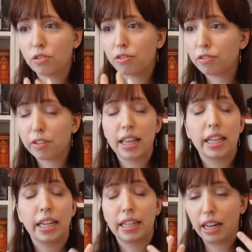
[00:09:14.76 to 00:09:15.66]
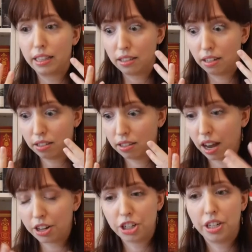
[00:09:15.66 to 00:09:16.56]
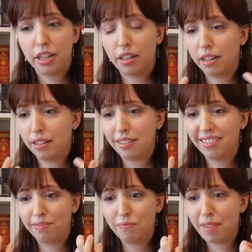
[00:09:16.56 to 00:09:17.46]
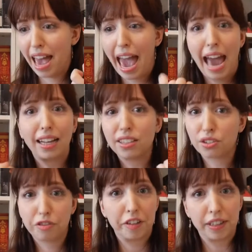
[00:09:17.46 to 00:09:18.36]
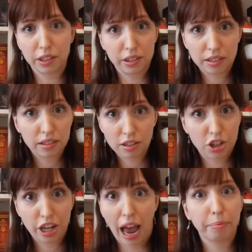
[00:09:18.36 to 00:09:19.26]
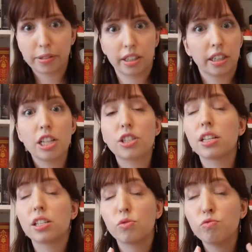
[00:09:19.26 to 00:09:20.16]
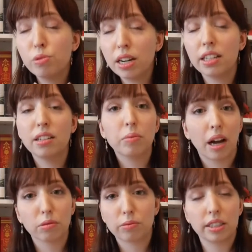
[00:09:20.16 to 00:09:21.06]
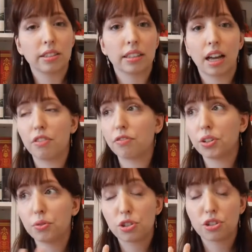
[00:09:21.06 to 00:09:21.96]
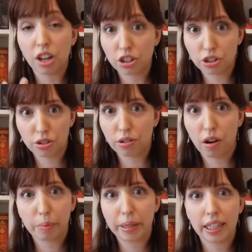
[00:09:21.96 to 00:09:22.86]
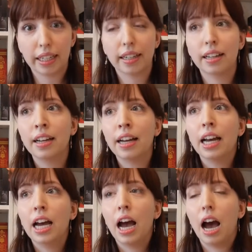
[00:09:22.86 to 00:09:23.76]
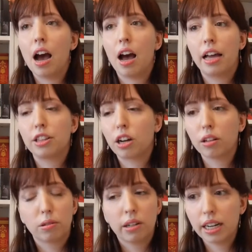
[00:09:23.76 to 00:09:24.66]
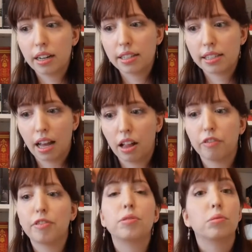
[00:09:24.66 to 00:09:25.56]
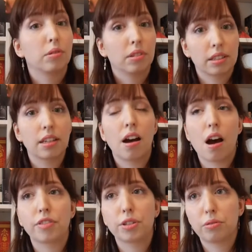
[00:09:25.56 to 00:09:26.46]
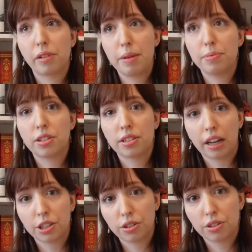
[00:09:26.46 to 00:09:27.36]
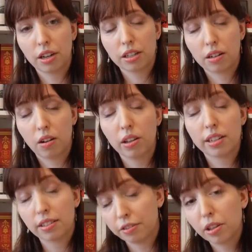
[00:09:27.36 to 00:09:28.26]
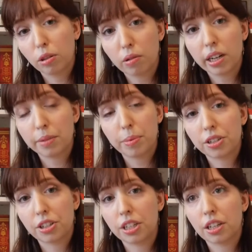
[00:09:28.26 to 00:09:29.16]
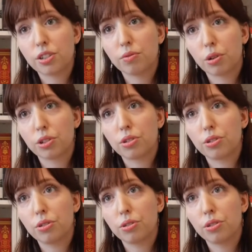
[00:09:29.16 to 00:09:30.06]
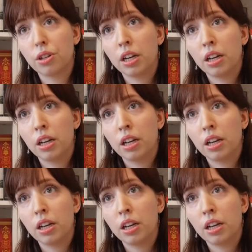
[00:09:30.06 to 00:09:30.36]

thrilling and touching and angst-filled chapter. It's really well written. I thought it was such a strong beginning. And Gloria herself, who after the rape decides to call herself Gloria because she doesn't want to